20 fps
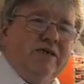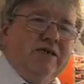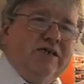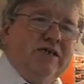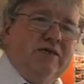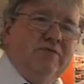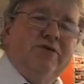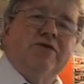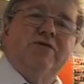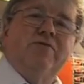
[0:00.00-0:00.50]

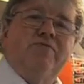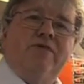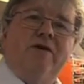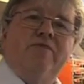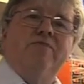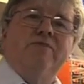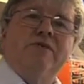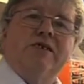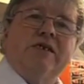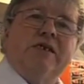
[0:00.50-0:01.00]
there be some
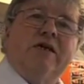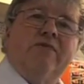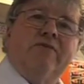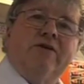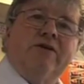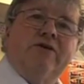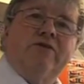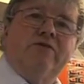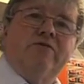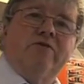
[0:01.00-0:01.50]
family business left
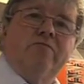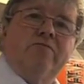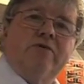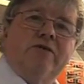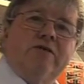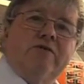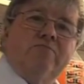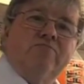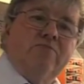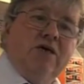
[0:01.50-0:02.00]
in town, but
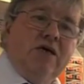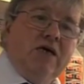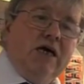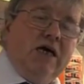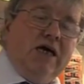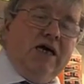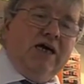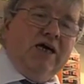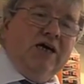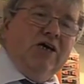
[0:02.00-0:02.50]

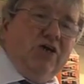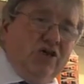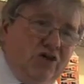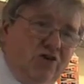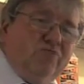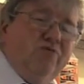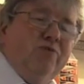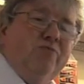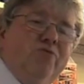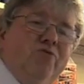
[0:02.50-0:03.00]

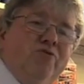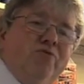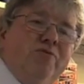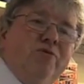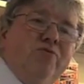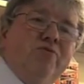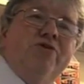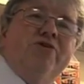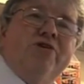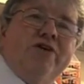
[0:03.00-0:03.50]
you'll be
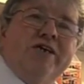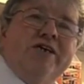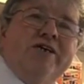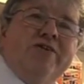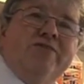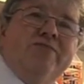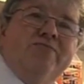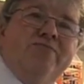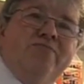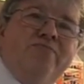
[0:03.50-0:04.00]
wondering, you know.